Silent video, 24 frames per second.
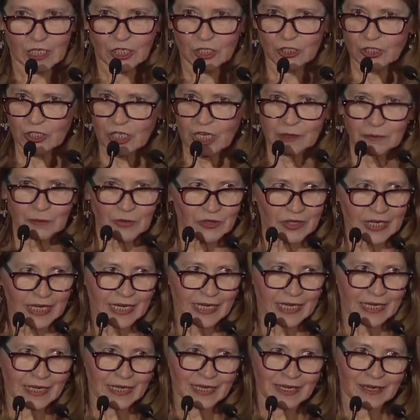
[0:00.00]
Jean
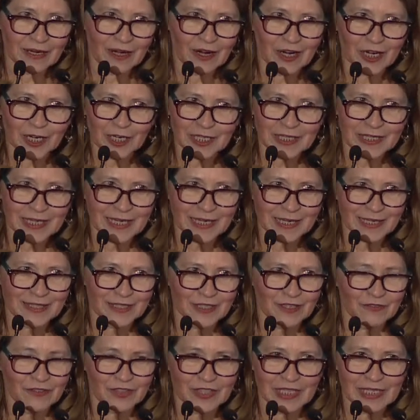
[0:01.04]
Monnet, architect
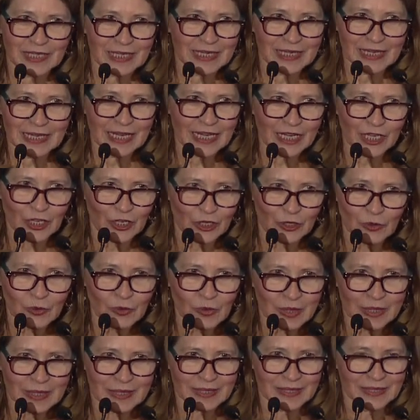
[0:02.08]
of the EU,
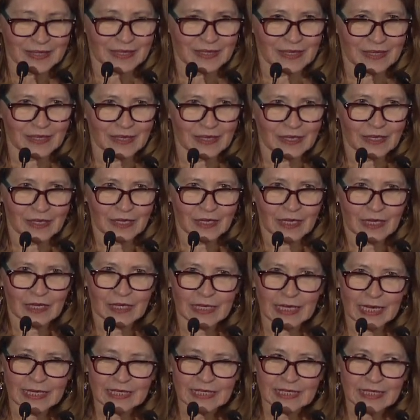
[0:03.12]

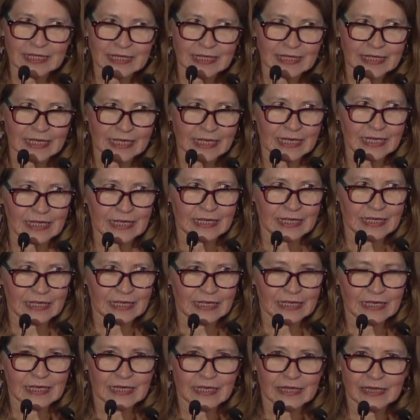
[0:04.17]
liked to say
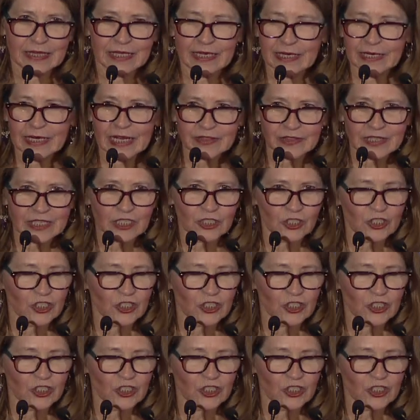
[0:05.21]
that nothing